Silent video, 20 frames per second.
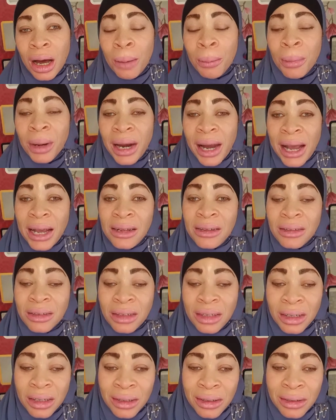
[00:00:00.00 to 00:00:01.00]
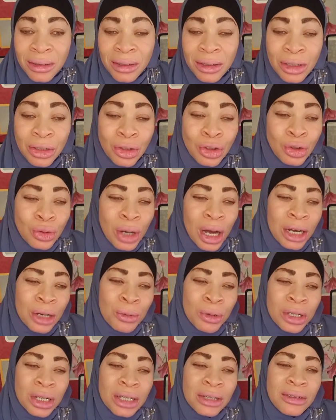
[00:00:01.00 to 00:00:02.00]
light skinned,
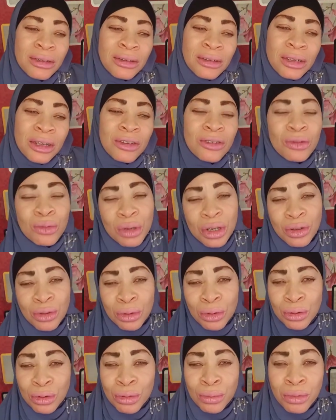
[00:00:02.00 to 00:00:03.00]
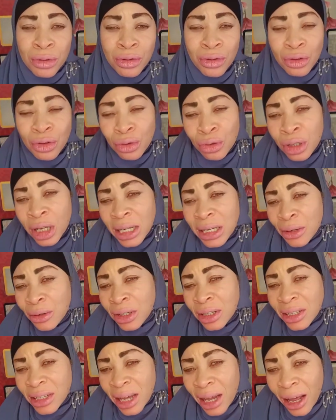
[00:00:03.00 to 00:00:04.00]
usually within 6 weeks to 2 months you should get
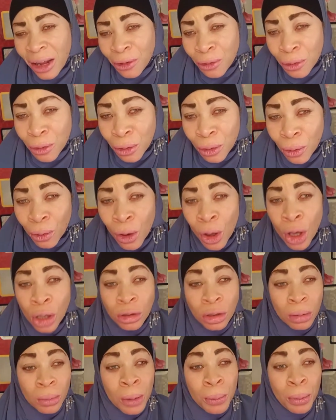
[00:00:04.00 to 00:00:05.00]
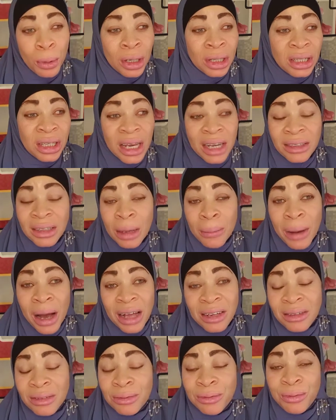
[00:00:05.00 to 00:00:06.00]
your desired color. Some people, it takes them
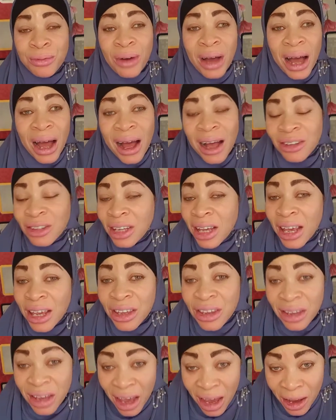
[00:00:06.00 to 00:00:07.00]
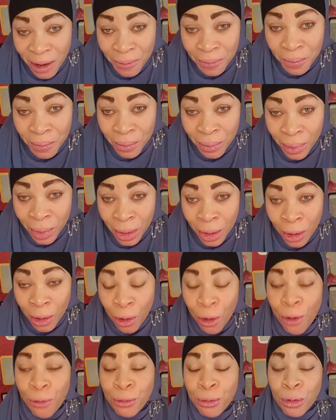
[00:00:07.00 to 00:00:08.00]
as far as a year
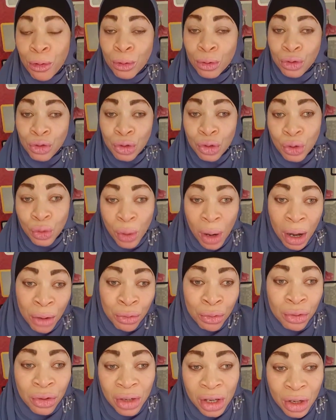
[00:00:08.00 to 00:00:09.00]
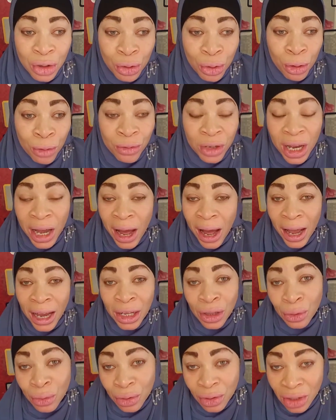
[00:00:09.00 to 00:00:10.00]
of continual usage of the
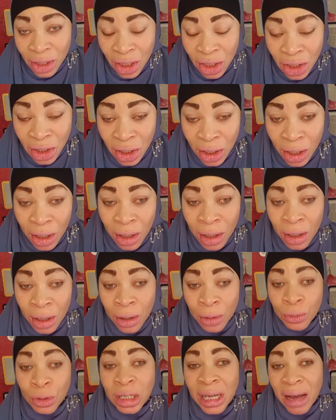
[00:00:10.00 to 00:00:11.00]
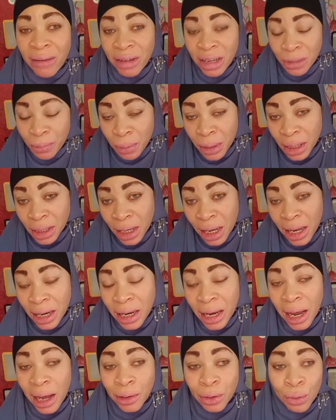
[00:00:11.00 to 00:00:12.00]
high dosage, which I've explained
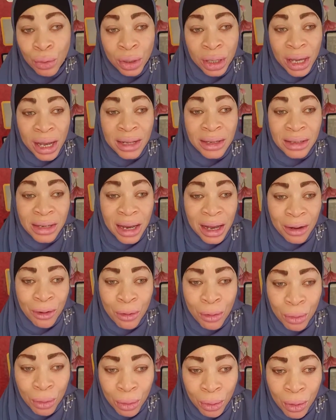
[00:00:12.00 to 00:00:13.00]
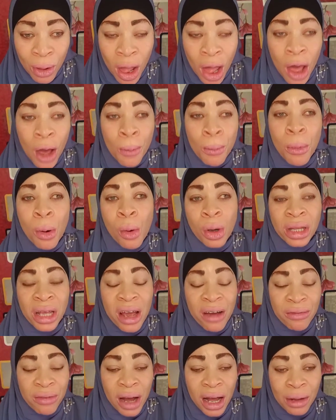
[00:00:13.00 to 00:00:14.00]
earlier, to get their color. But
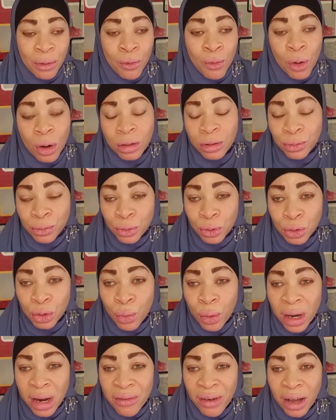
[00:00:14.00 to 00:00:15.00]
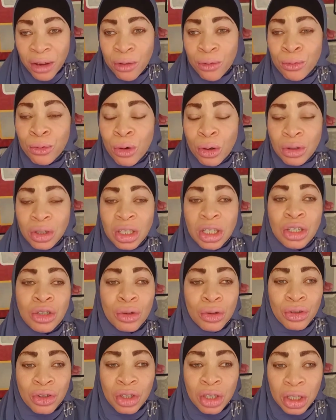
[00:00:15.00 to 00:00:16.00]
whatever works for you, whenever you've gotten
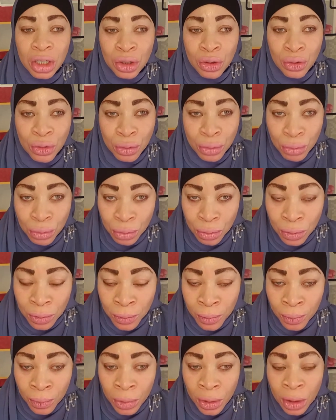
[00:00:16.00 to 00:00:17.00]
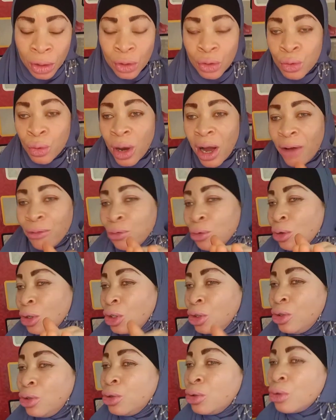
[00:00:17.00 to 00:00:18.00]
your skin tone, you have to
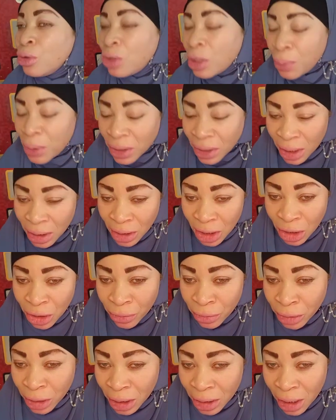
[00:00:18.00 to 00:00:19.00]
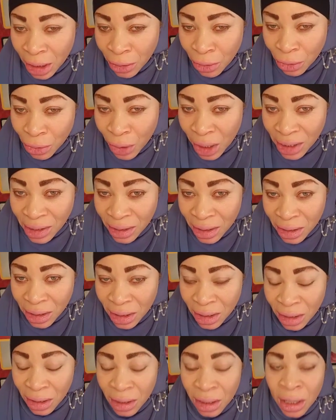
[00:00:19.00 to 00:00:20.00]
reduce the percentage of glutathione you are
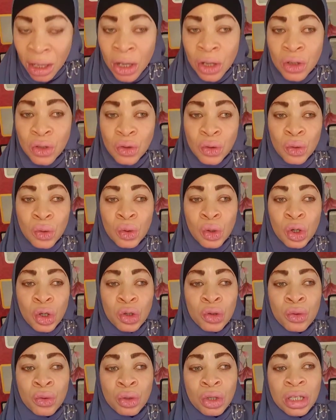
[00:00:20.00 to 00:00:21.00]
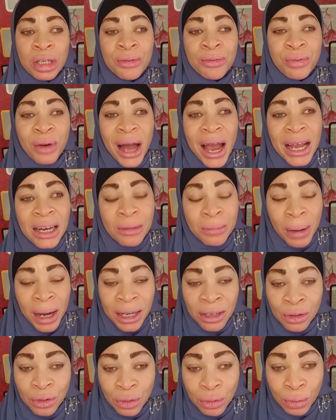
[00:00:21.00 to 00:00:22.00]
taking. So you divide
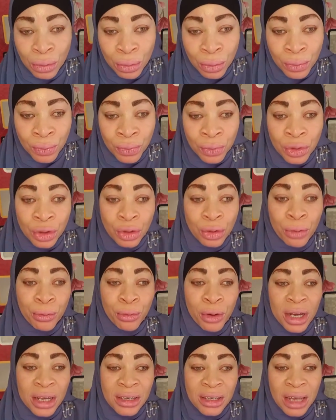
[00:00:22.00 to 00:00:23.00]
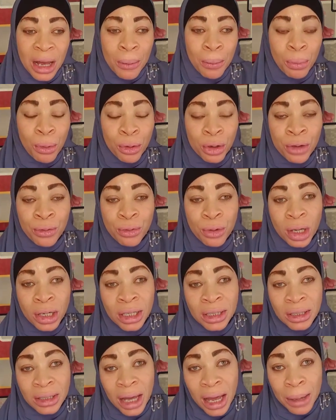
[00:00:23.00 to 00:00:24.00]
by 2. So for example, if you're
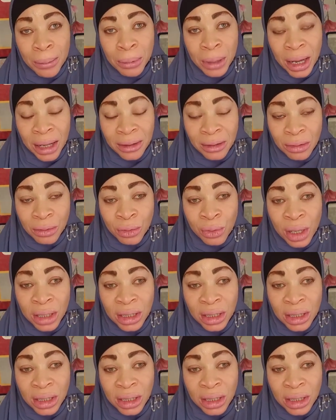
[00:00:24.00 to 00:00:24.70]
the type that